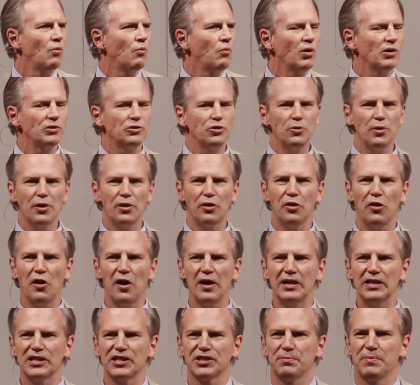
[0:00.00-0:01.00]
Well, do a
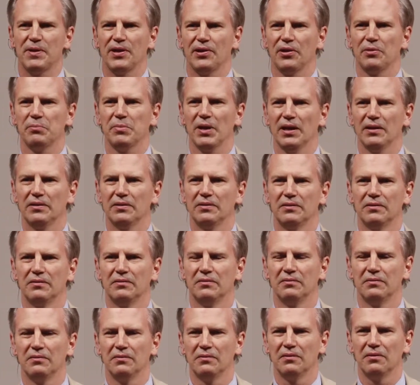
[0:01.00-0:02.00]
thought experiment.
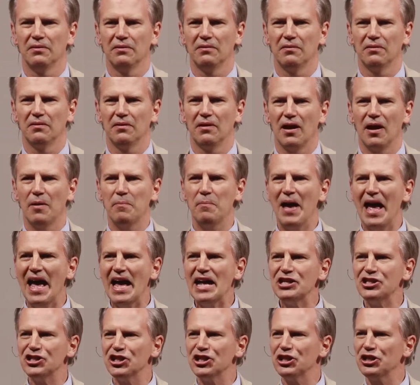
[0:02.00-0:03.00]

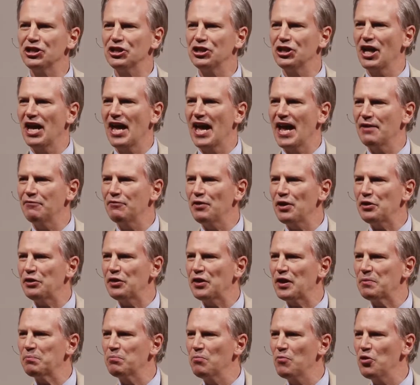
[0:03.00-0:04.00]
Imagine
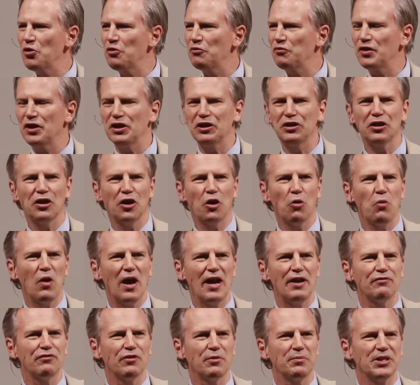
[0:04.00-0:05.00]
everything moving
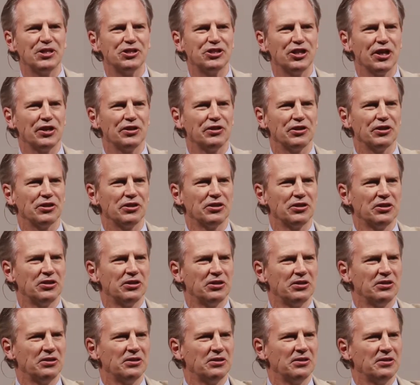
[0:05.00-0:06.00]
away from each other.
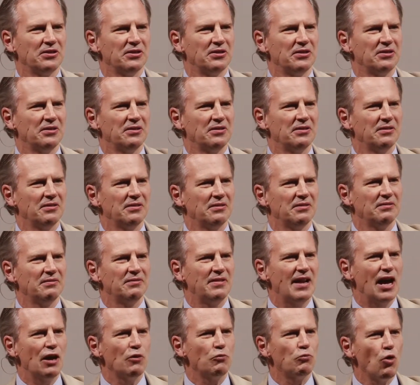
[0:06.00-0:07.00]

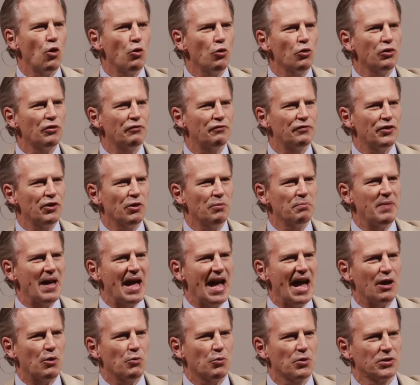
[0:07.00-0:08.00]
Now roll the film
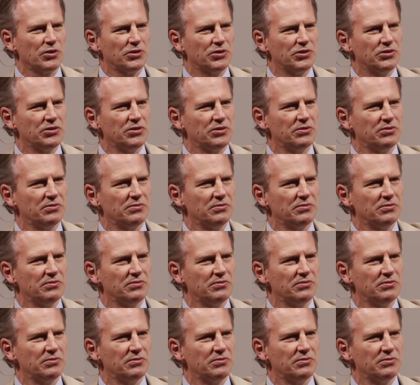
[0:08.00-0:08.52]
backwards.